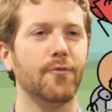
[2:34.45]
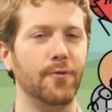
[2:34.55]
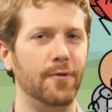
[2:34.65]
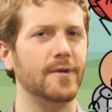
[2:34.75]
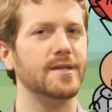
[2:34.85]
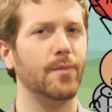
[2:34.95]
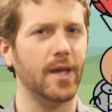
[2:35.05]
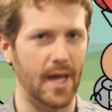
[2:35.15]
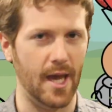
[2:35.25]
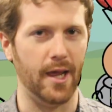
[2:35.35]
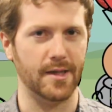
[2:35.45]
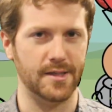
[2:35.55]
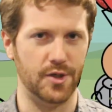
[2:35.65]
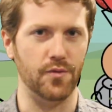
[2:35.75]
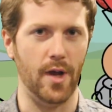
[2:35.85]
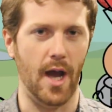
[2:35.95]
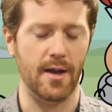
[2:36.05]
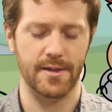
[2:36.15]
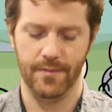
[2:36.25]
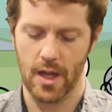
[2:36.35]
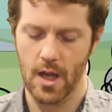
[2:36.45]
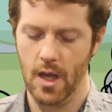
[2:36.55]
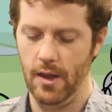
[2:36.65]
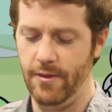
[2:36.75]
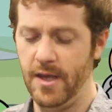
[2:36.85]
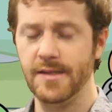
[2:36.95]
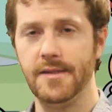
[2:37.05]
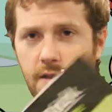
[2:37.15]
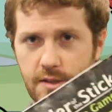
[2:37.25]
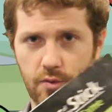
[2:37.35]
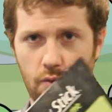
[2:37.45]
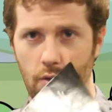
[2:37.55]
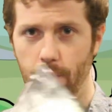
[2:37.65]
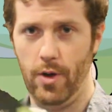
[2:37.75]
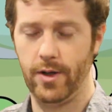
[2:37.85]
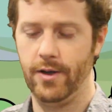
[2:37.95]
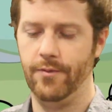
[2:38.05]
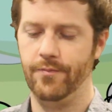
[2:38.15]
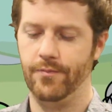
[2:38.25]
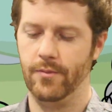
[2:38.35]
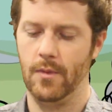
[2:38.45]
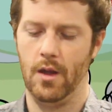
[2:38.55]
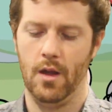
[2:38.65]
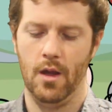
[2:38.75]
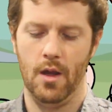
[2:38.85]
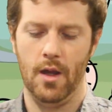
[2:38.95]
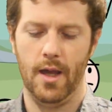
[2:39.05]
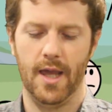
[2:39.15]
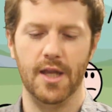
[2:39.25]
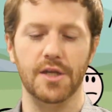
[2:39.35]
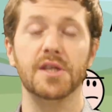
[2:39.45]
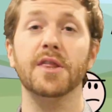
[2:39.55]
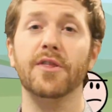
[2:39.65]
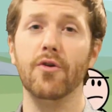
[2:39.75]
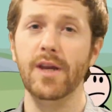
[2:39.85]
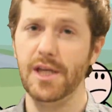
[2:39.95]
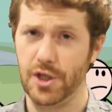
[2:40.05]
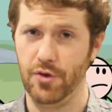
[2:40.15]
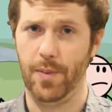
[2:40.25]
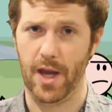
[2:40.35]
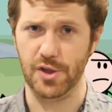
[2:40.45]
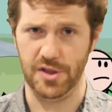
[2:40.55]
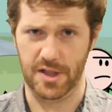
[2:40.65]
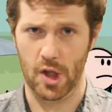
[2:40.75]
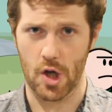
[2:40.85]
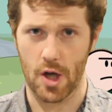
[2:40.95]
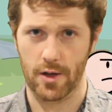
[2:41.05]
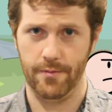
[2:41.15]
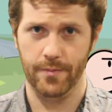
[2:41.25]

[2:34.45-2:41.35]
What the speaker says: rules and mechanics do not. This is the rulebook. It is 32 pages long.